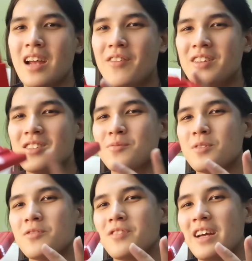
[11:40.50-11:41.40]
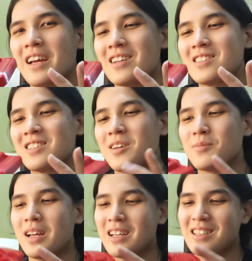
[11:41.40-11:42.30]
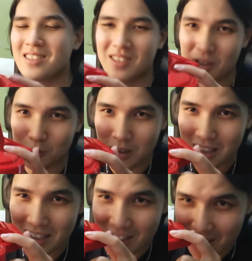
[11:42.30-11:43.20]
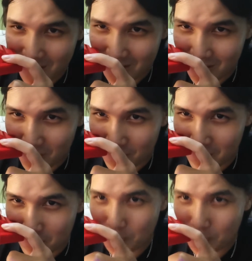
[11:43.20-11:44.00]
Everything is perfect except like there's one layer here shifting a